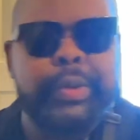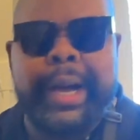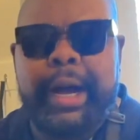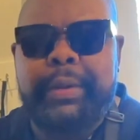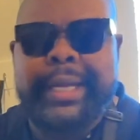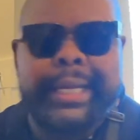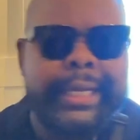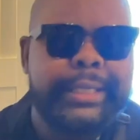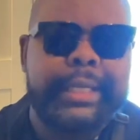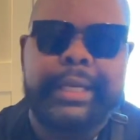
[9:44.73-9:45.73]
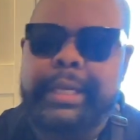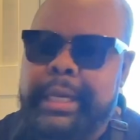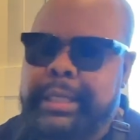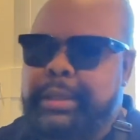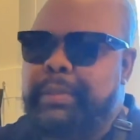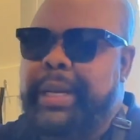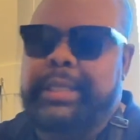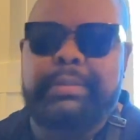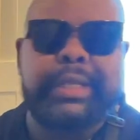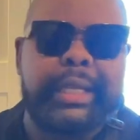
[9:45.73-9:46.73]
you how easy it is to make
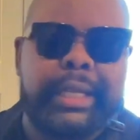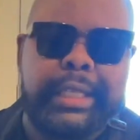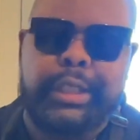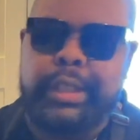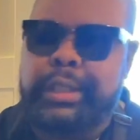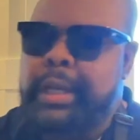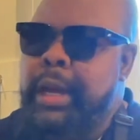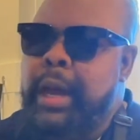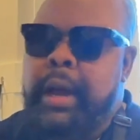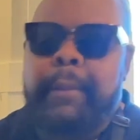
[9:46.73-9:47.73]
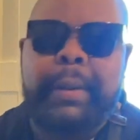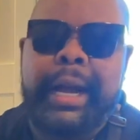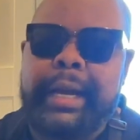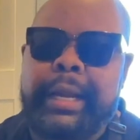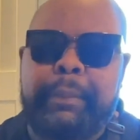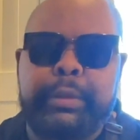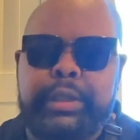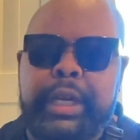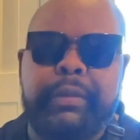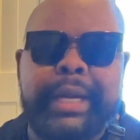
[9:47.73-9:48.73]
some delicious pineapple
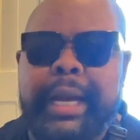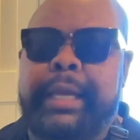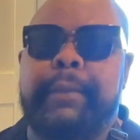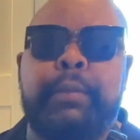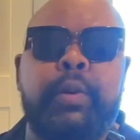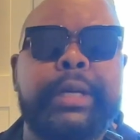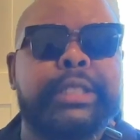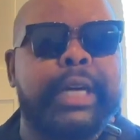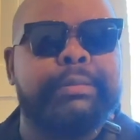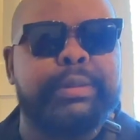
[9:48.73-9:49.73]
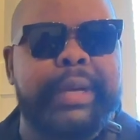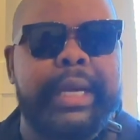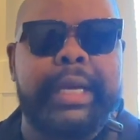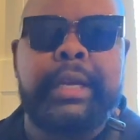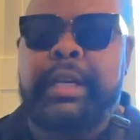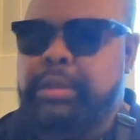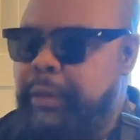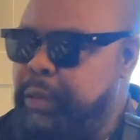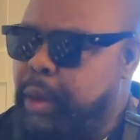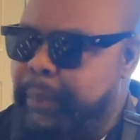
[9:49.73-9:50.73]
teriyaki pork chops, man. So
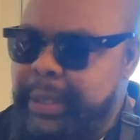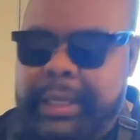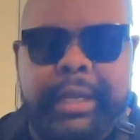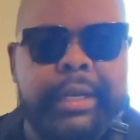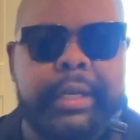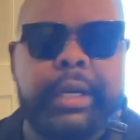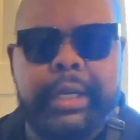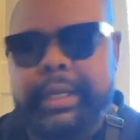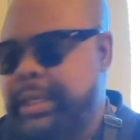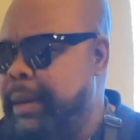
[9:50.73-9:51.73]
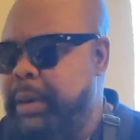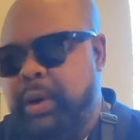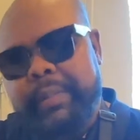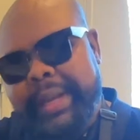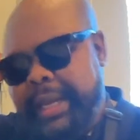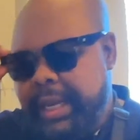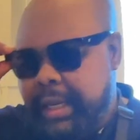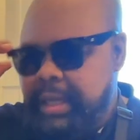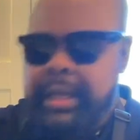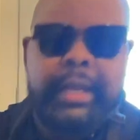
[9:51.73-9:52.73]
if you're a beginner cook, come on, man.
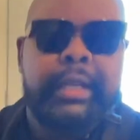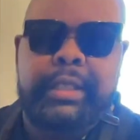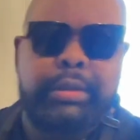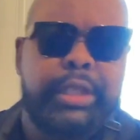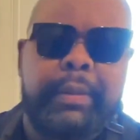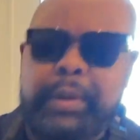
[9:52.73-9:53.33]
Don't tell me